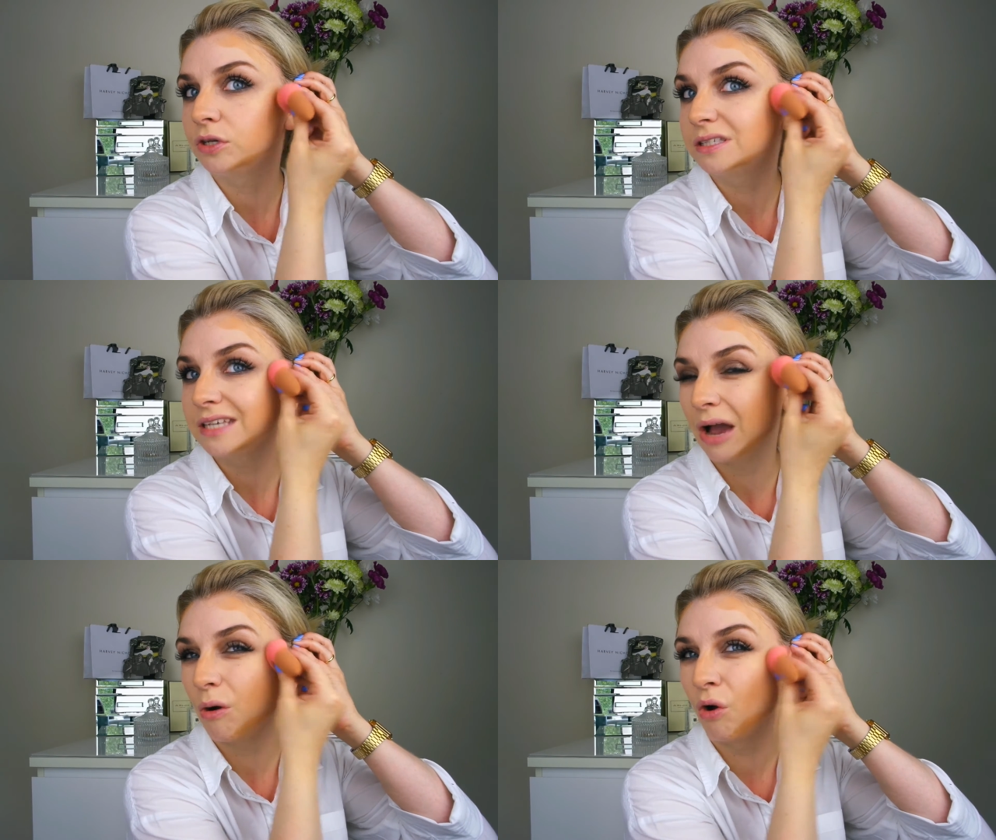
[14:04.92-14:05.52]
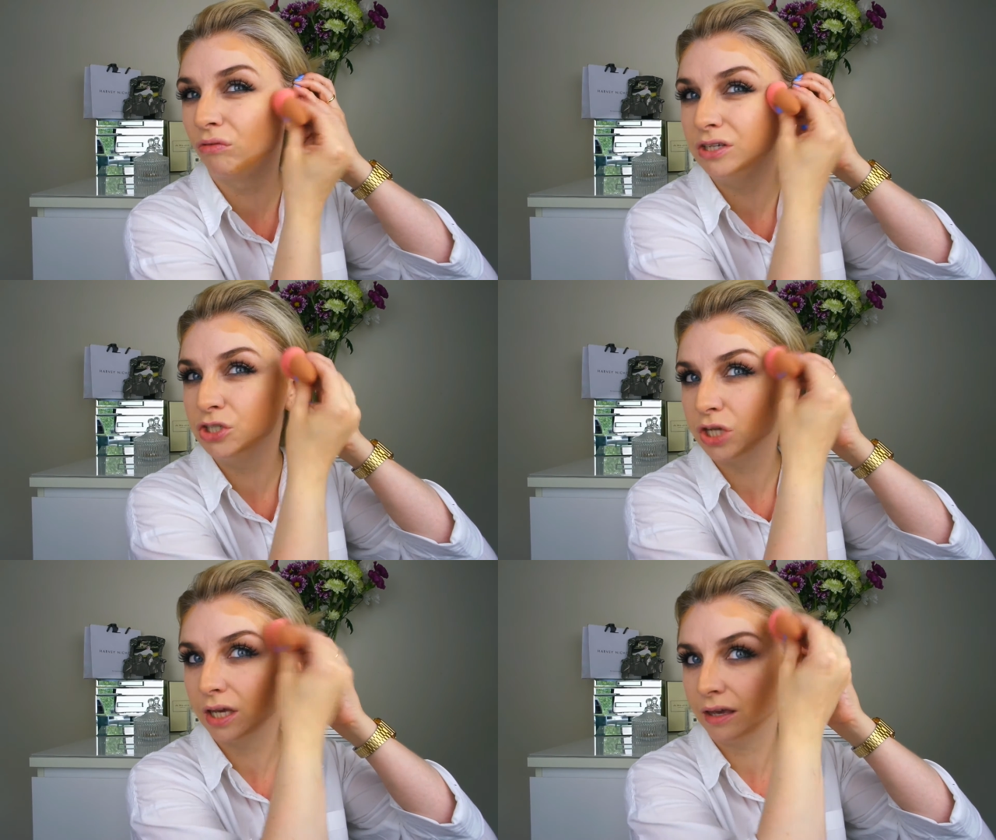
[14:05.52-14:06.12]
you can see how
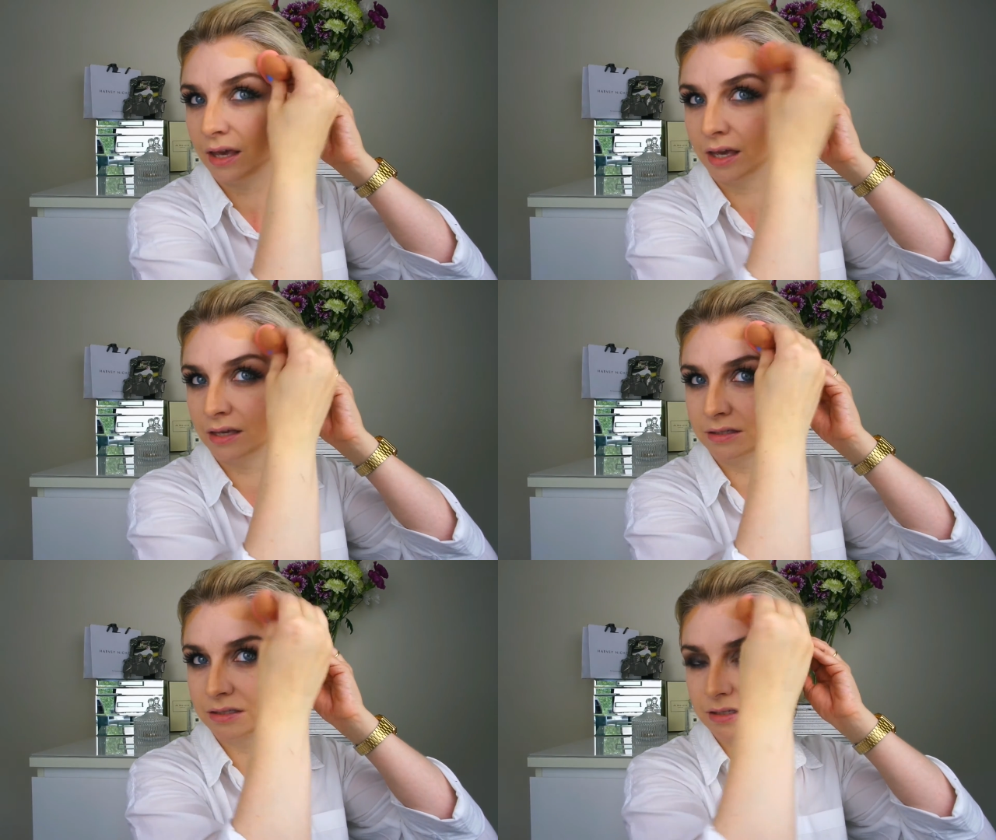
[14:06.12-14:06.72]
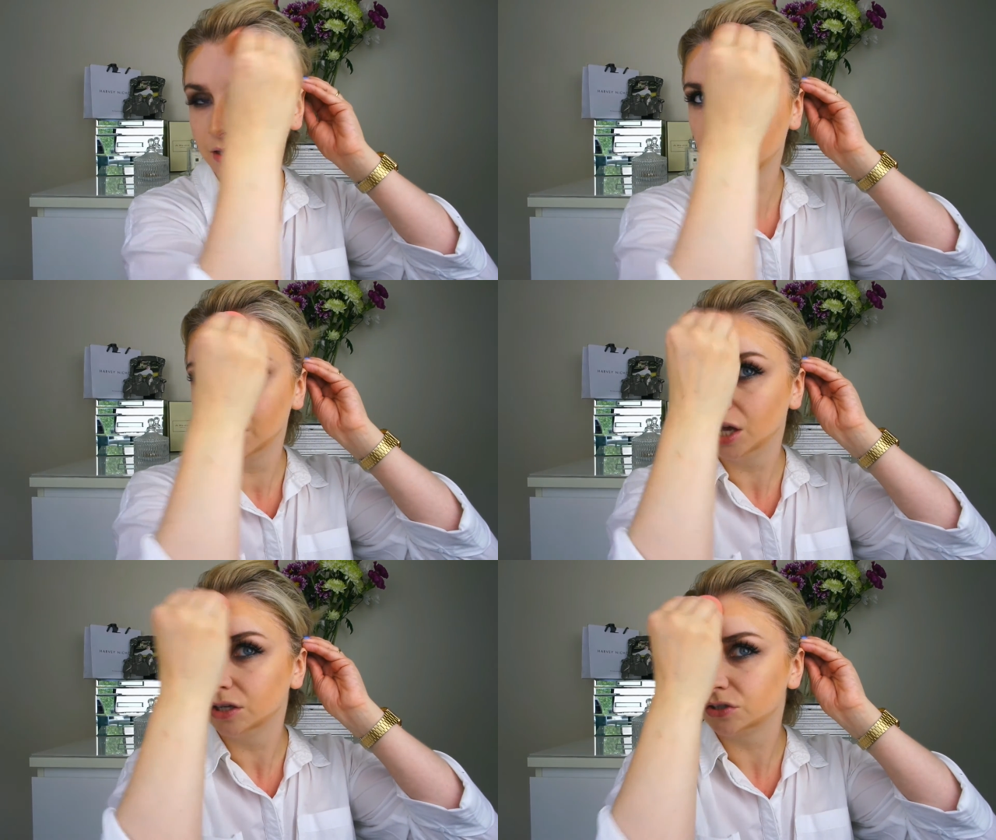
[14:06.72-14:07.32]
orangey it is.
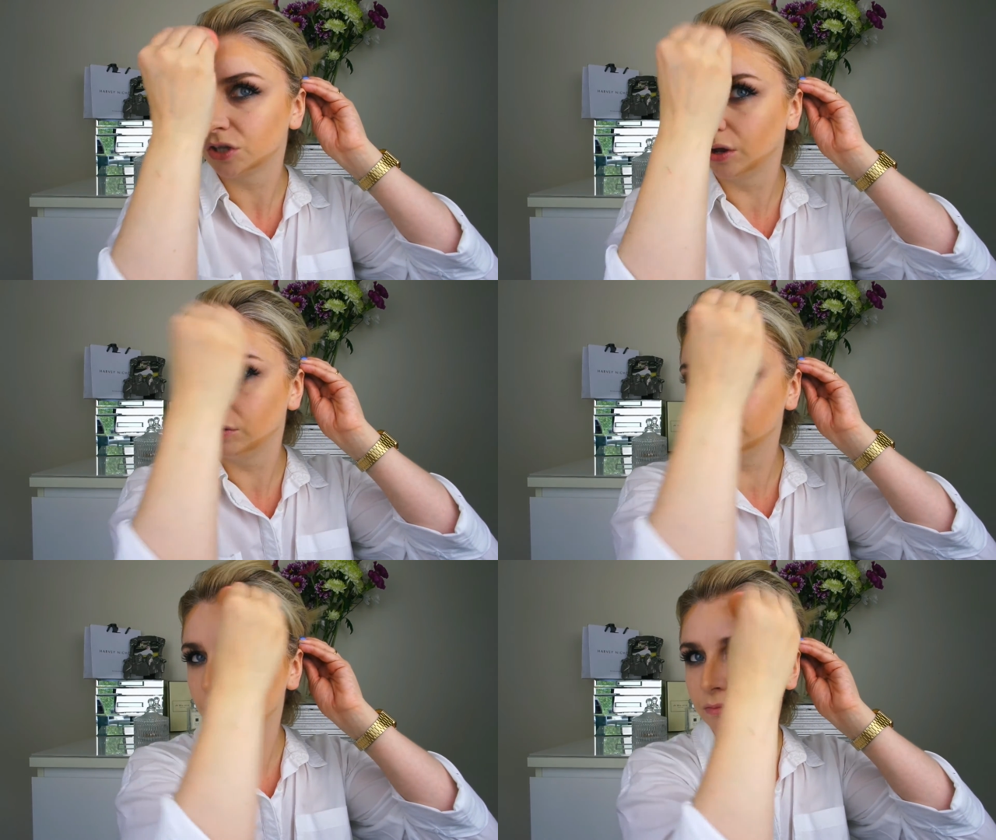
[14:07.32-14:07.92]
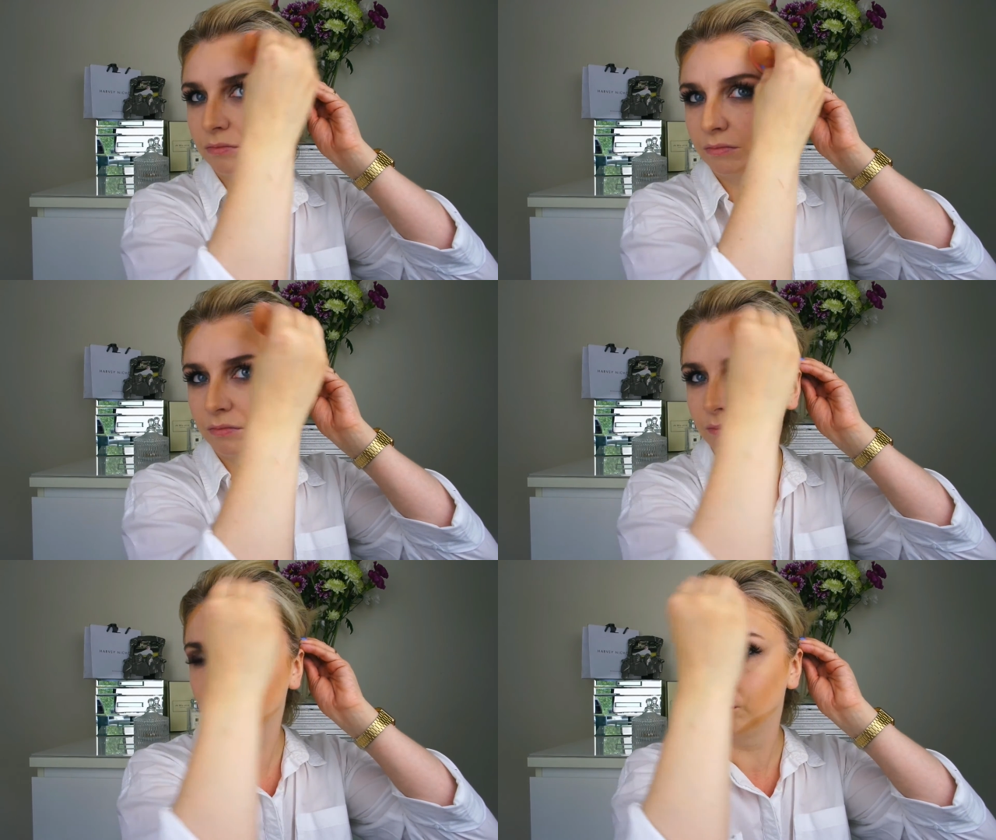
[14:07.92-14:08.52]
So,
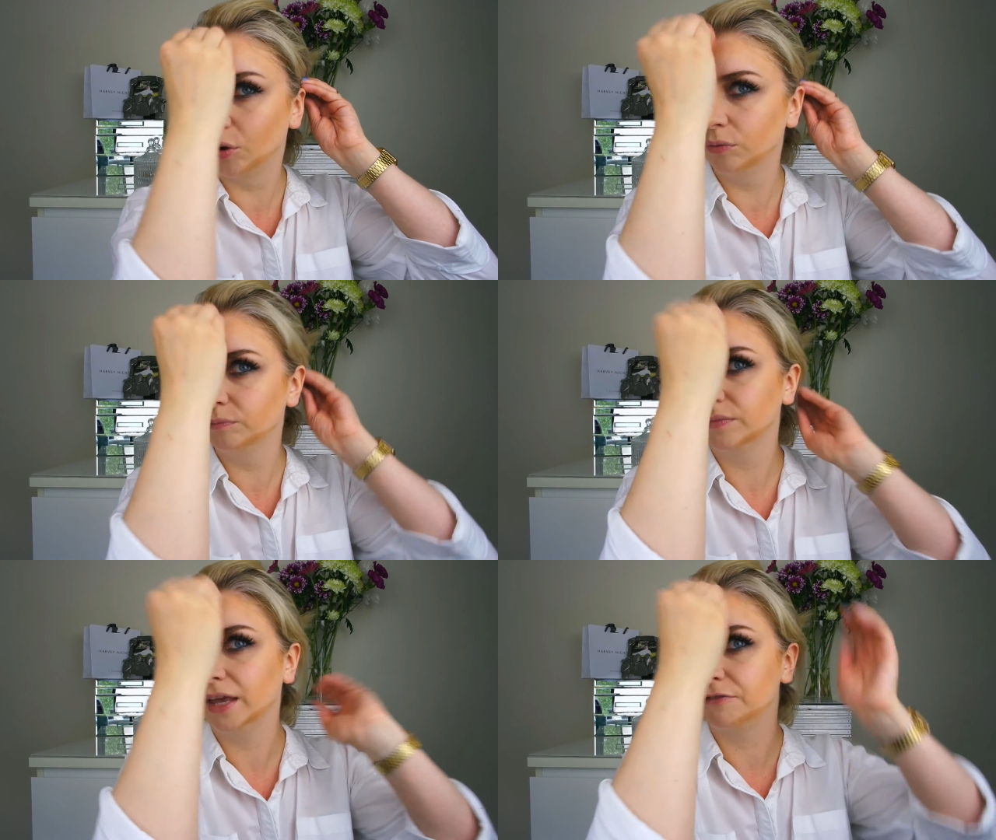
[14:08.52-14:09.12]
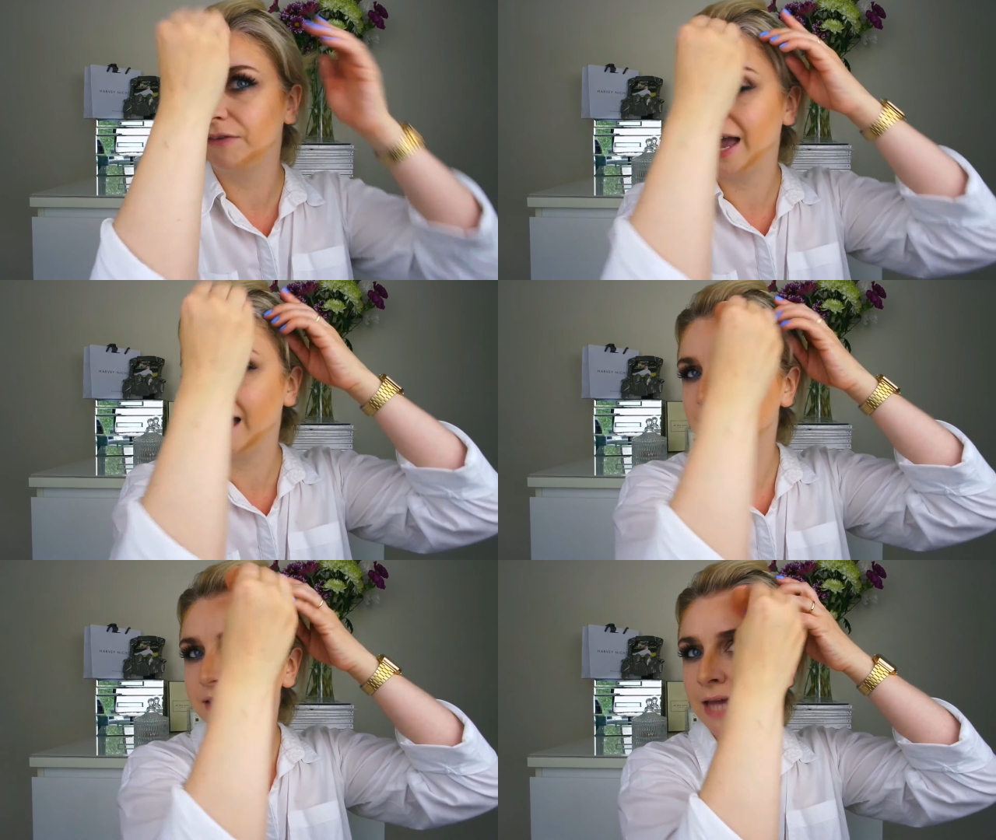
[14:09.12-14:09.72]
but if I
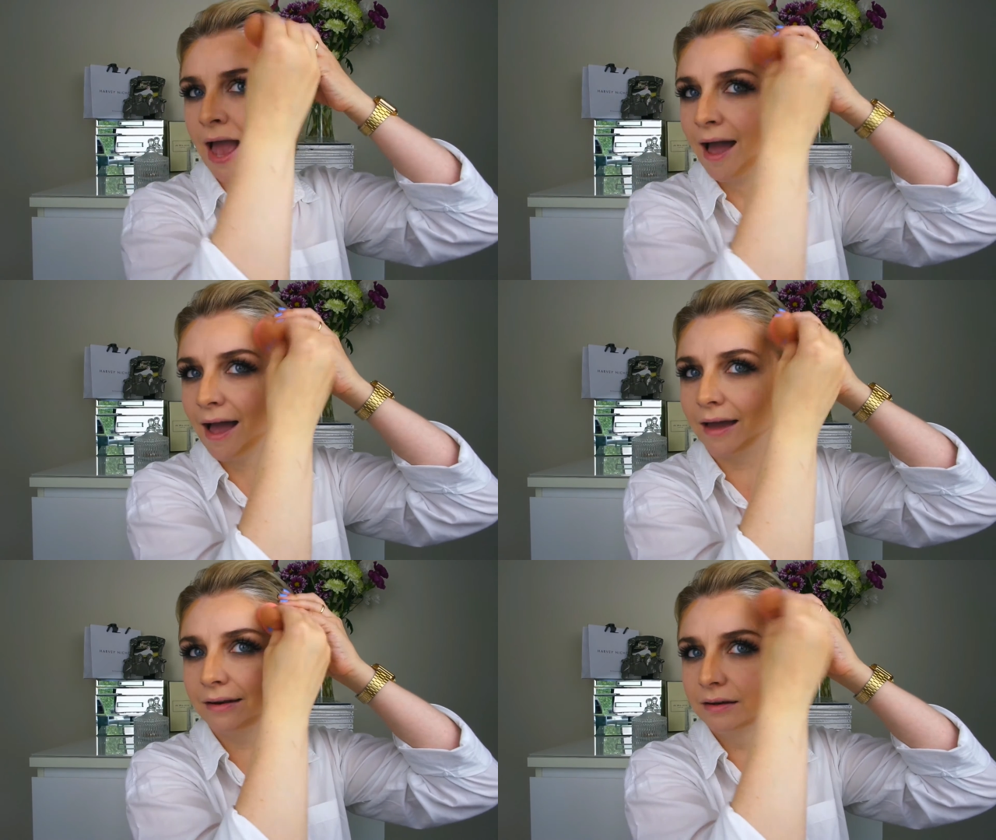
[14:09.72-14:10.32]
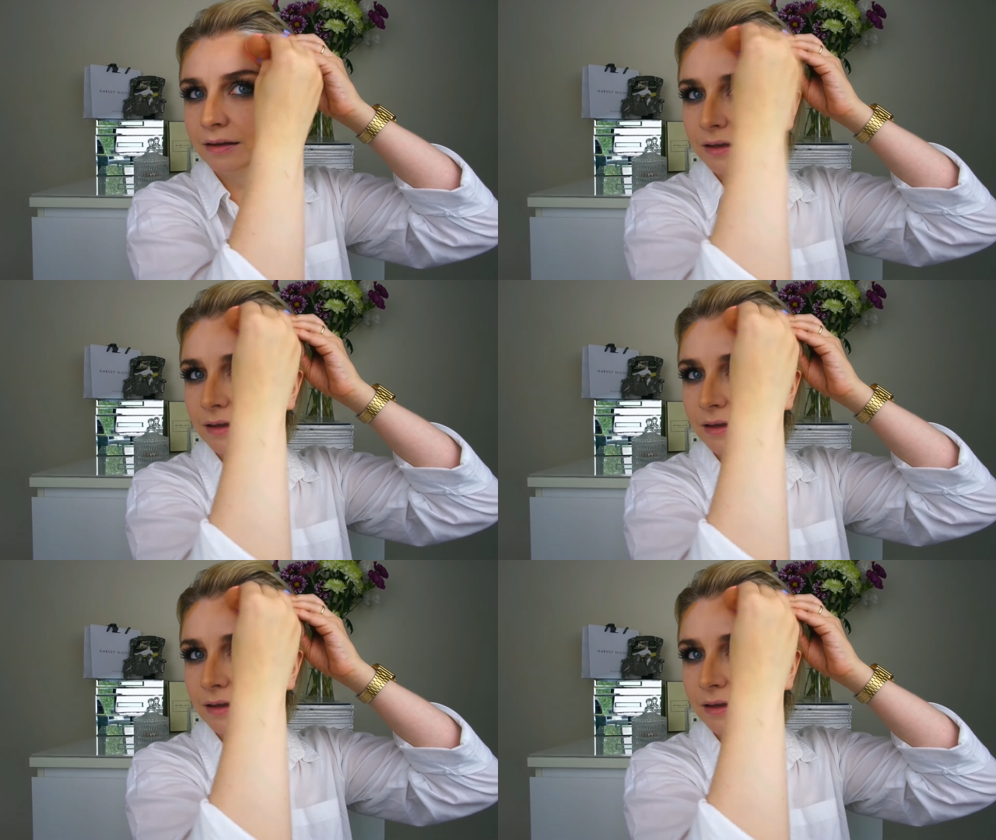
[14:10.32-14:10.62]
had a tan,